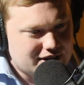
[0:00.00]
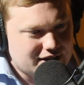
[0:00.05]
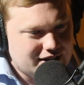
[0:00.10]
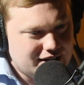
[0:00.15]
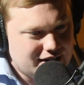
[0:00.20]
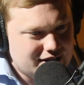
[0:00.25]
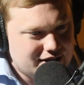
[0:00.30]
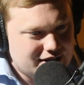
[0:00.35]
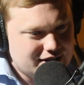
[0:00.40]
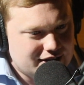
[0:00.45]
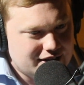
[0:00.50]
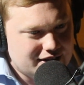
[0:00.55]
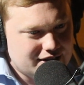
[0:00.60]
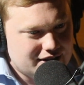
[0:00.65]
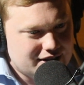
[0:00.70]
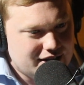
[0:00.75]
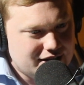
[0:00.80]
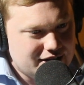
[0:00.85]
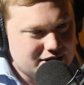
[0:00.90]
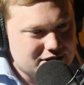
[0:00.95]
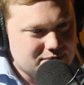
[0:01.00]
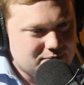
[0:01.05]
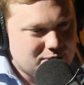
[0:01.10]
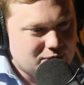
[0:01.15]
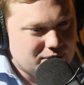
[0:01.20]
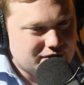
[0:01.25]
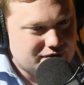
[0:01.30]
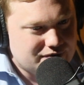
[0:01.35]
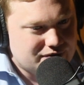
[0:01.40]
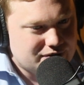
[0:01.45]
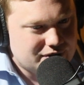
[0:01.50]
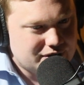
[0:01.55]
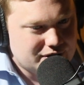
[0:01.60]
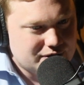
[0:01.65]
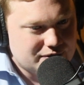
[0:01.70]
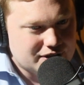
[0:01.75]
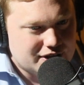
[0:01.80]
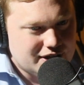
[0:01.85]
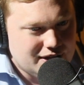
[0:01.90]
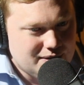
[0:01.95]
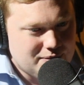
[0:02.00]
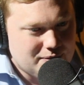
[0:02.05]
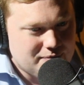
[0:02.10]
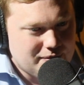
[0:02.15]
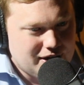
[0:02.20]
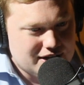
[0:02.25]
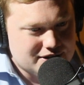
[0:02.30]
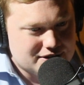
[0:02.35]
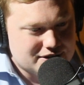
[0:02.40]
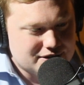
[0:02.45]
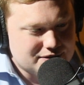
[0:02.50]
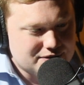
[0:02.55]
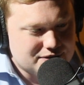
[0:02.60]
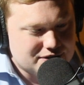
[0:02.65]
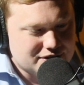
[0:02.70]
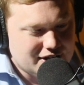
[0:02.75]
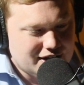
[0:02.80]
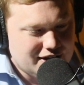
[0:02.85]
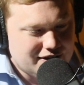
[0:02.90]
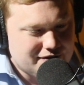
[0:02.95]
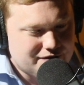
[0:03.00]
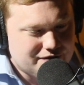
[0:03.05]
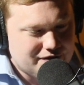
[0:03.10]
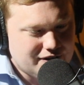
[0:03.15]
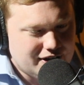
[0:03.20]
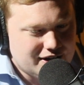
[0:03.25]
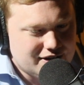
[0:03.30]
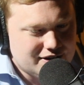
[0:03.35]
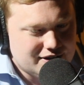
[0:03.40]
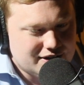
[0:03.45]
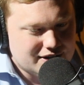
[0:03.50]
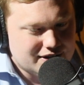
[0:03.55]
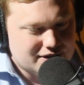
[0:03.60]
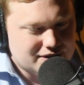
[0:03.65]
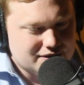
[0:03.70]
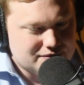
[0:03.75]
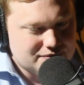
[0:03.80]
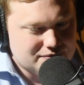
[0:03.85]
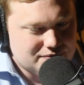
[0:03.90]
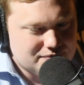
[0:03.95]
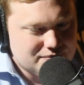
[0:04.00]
But it is important for to keep ambassadors safe, and